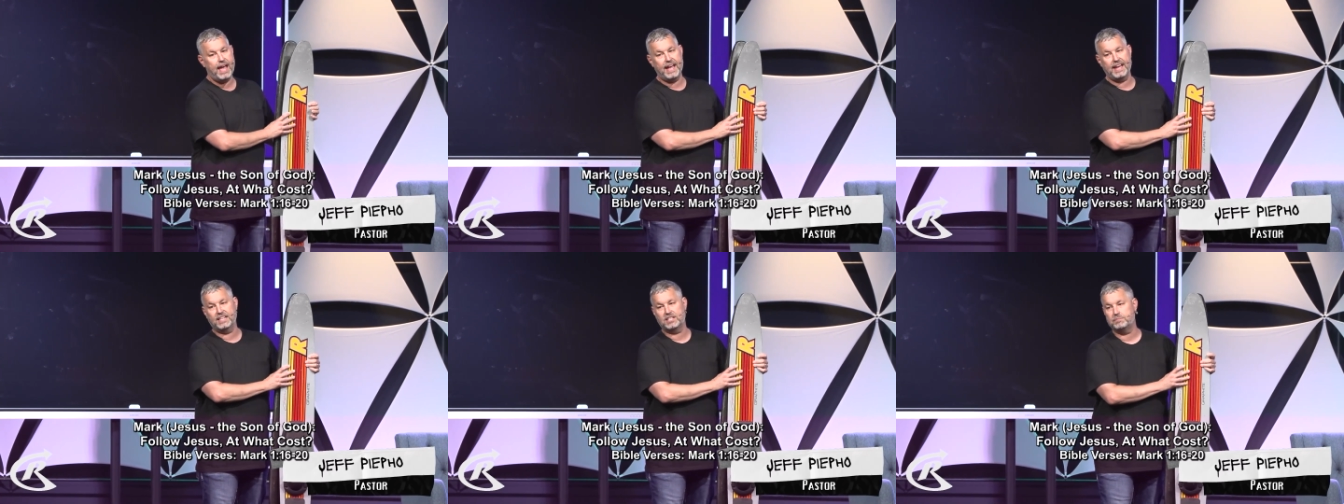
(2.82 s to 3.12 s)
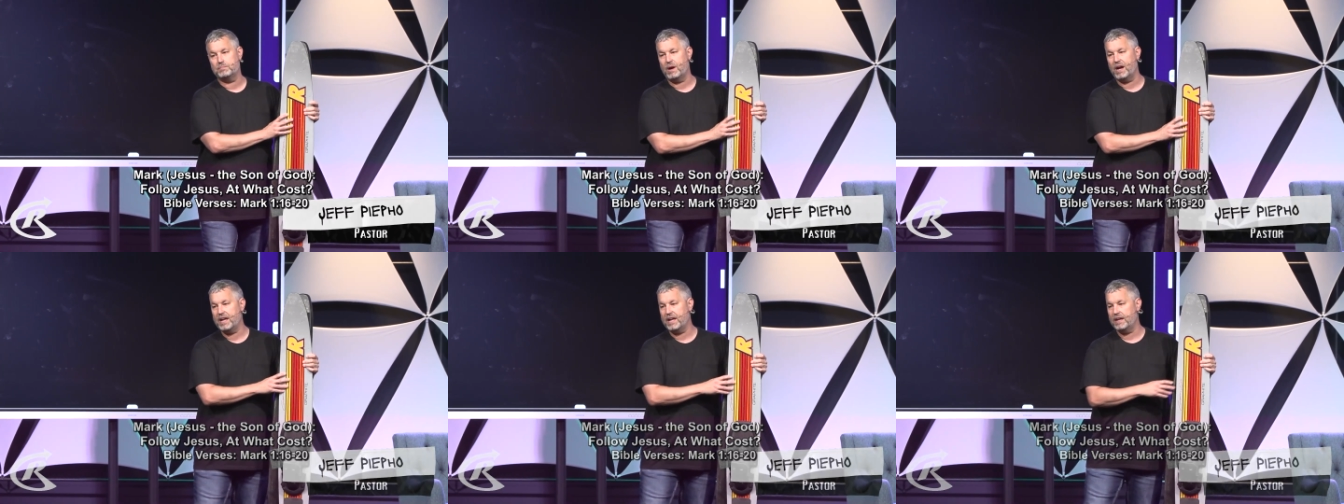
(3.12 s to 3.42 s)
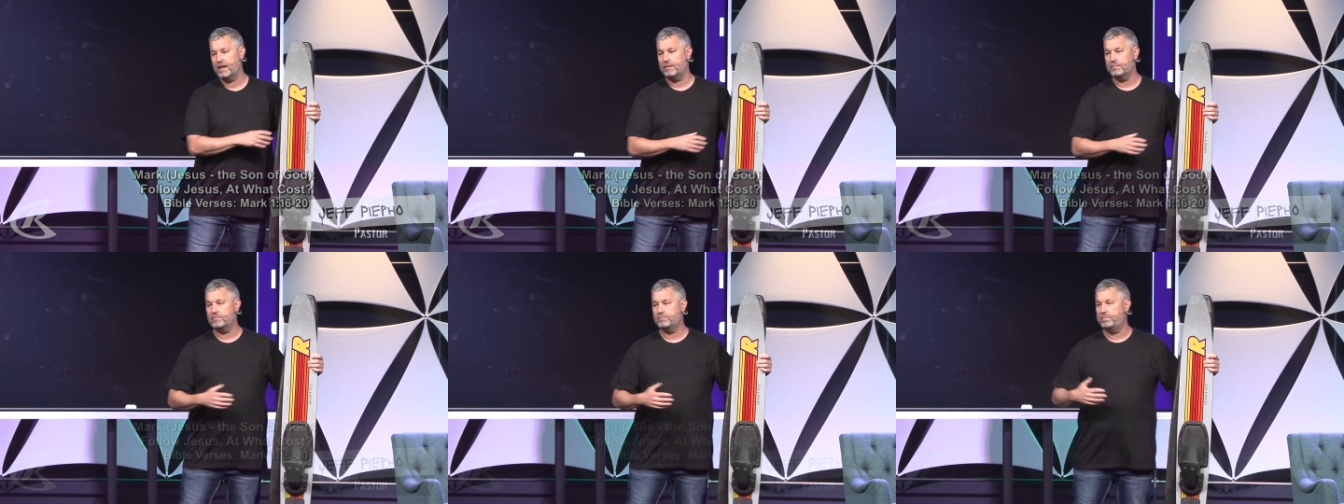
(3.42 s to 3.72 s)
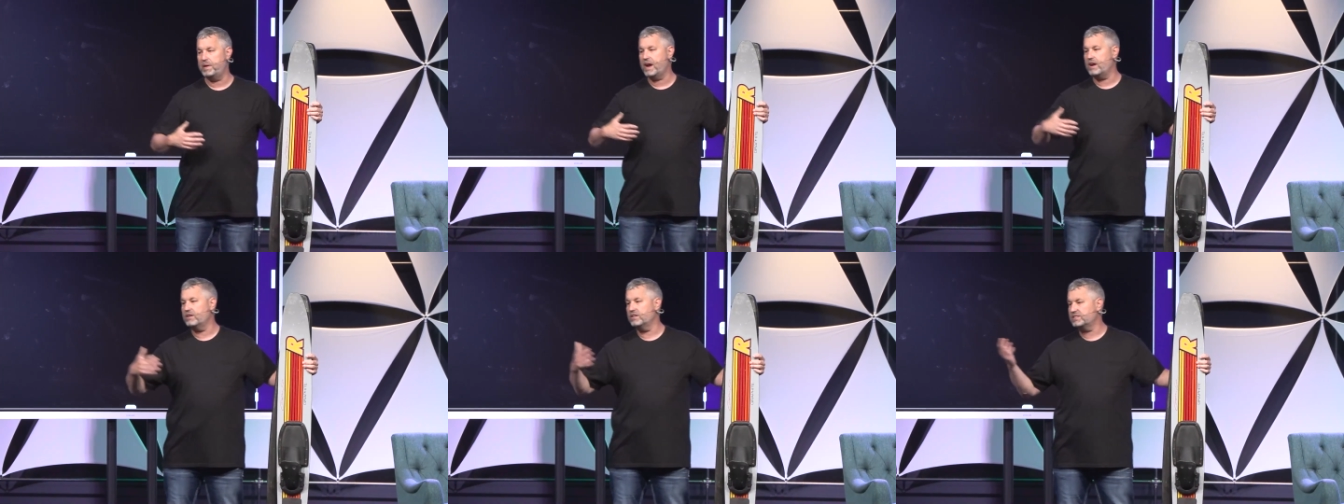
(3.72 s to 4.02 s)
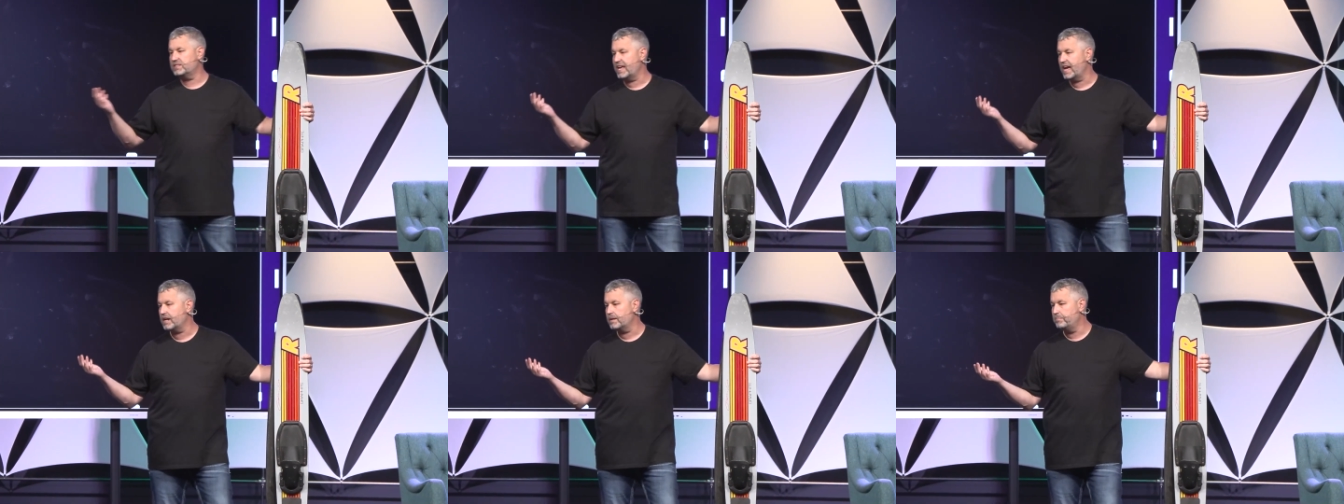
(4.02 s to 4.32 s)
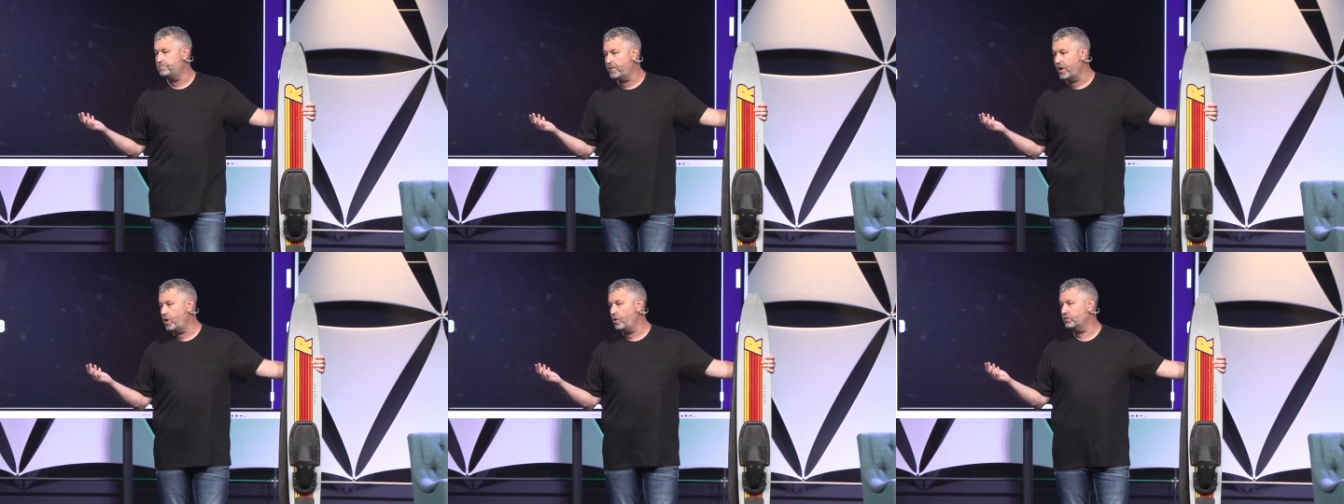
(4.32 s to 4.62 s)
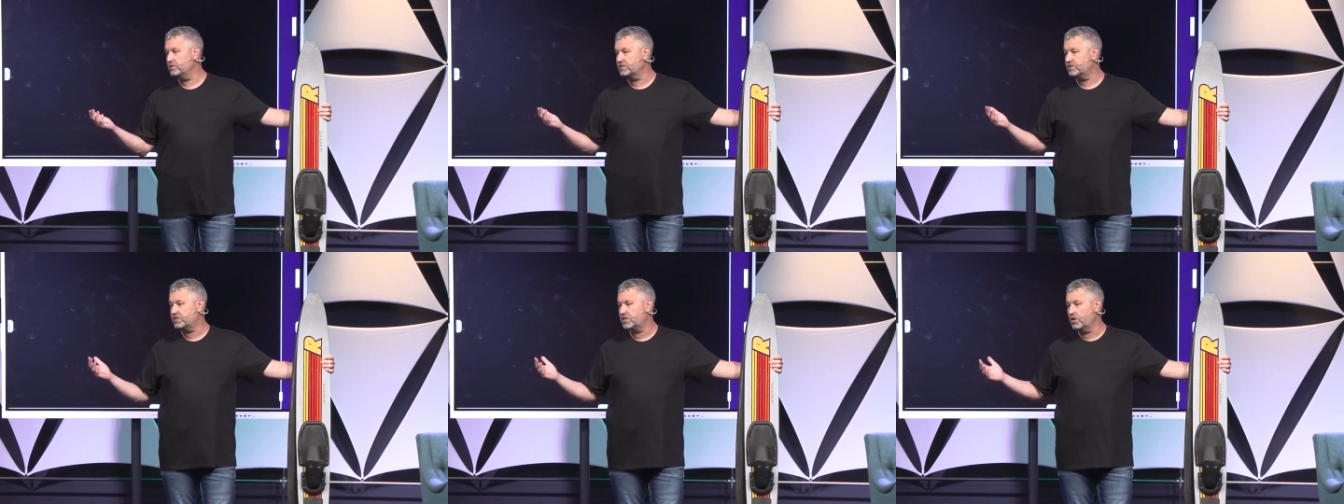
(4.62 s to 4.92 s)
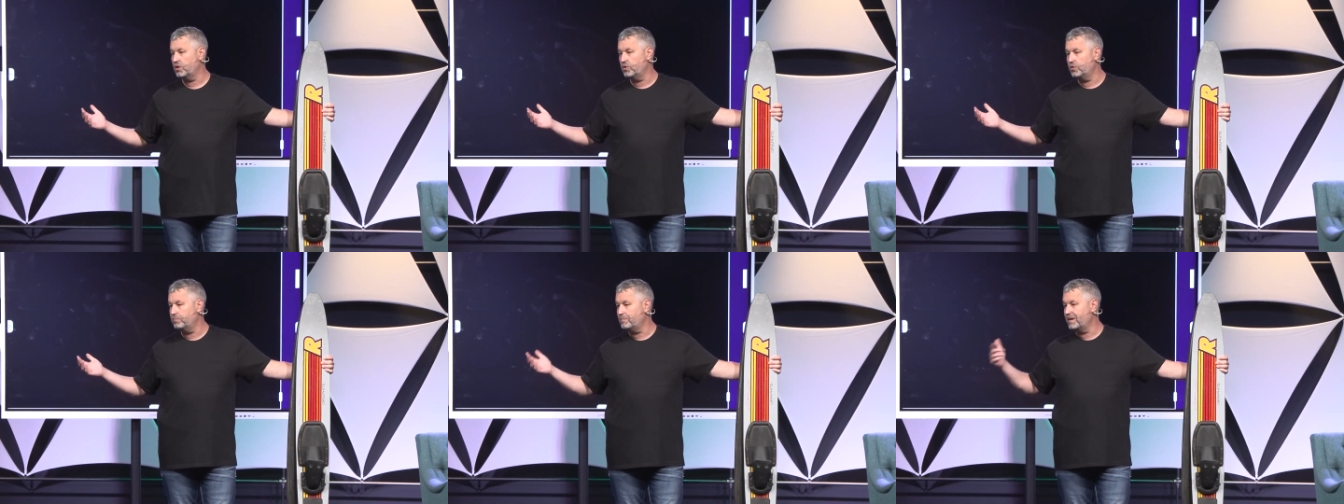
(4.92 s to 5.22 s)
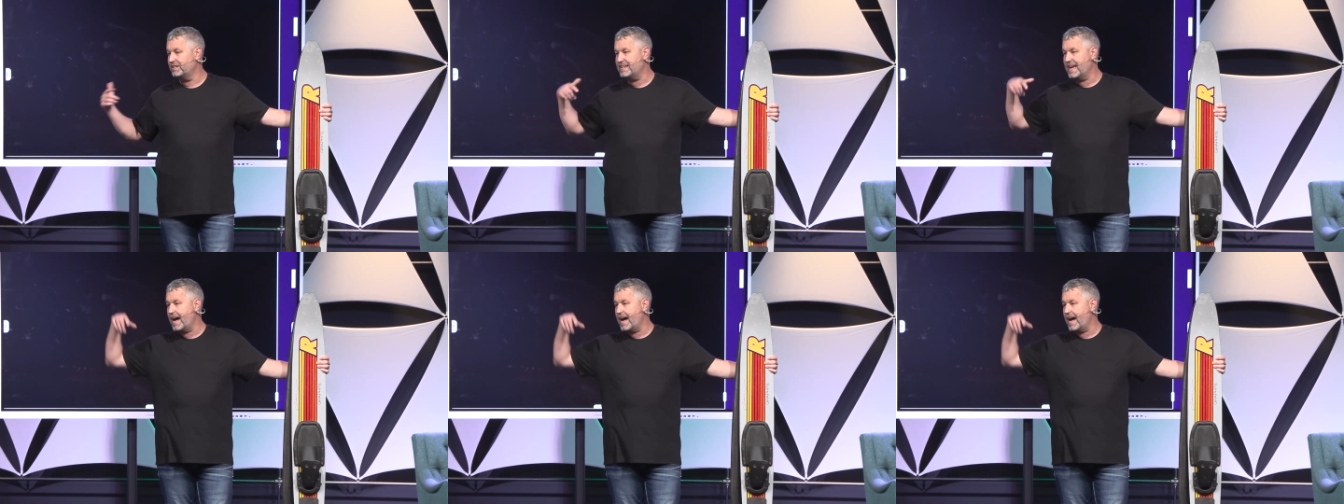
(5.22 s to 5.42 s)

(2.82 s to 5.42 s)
age. My parents had a boat, and so my